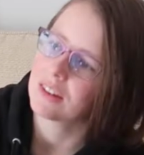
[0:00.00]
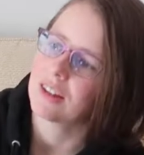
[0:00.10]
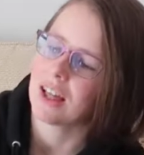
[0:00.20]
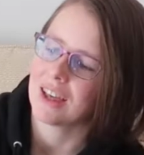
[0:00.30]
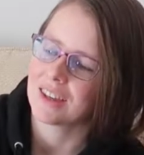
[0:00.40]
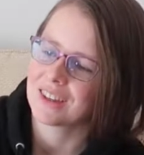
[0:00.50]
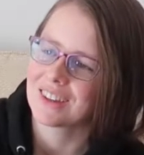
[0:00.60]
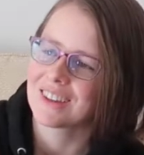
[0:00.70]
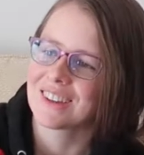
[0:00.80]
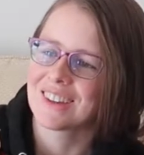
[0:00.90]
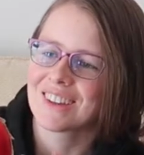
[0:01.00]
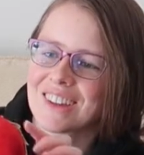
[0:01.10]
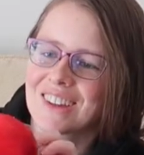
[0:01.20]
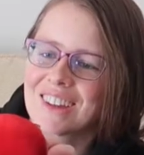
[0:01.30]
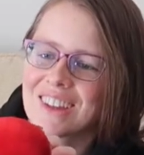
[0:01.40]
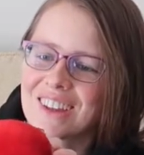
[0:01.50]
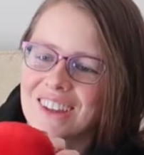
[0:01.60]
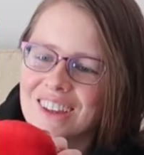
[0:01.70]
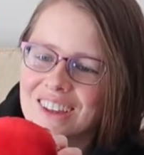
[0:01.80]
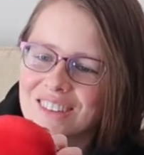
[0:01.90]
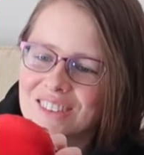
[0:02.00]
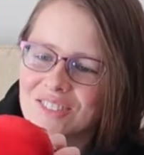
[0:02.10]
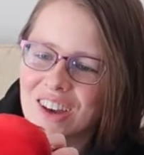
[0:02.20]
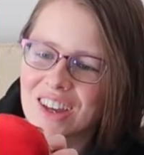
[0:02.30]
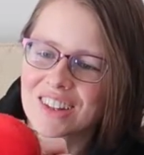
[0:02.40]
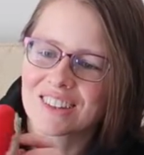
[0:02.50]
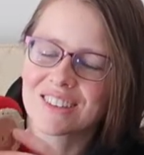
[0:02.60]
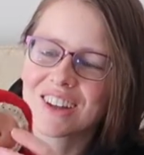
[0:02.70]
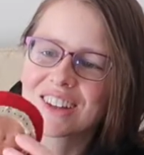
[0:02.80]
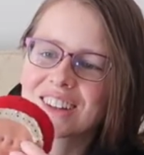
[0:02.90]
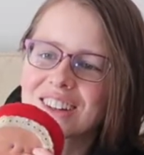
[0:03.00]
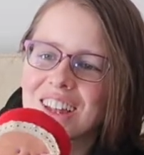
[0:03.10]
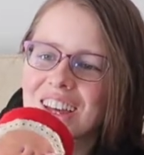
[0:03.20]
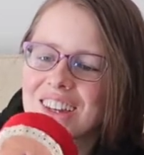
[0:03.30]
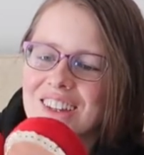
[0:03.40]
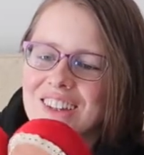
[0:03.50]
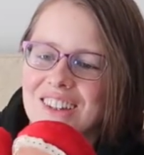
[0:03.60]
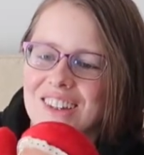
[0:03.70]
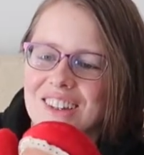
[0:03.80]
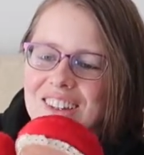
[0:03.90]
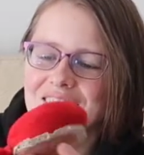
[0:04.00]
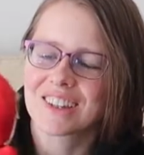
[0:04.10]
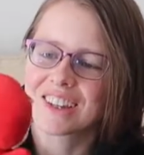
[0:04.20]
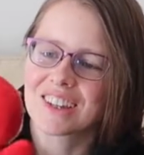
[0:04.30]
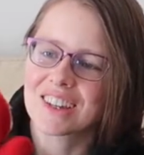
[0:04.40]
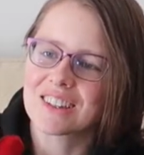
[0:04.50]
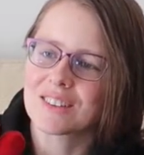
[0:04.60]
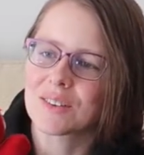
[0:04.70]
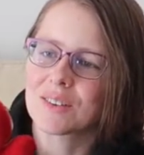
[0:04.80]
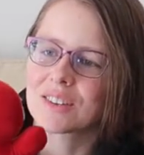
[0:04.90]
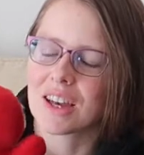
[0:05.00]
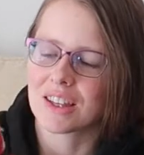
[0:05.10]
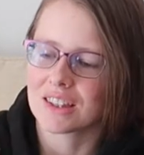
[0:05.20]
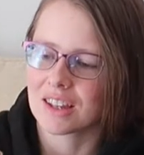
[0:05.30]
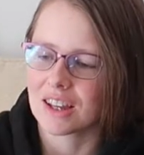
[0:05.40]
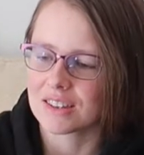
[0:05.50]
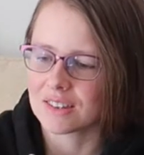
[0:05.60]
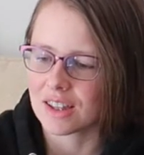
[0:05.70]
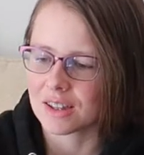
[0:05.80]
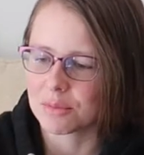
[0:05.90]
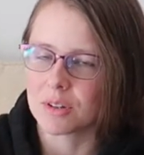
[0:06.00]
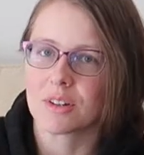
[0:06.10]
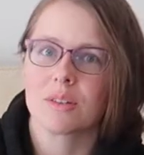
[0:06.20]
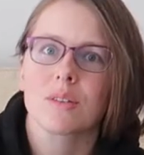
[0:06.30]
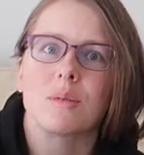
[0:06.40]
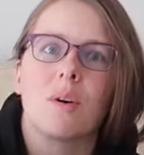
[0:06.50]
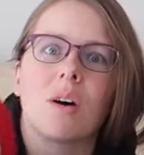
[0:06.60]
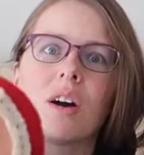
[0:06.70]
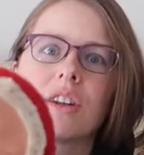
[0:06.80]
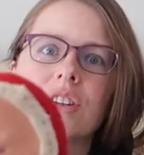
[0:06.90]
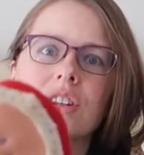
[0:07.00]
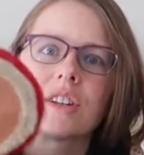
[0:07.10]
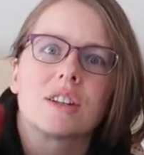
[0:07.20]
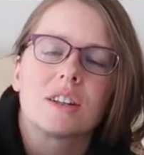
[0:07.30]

Like, it was mine. It's got a little like... It's old. I think I had to like put it through the wash.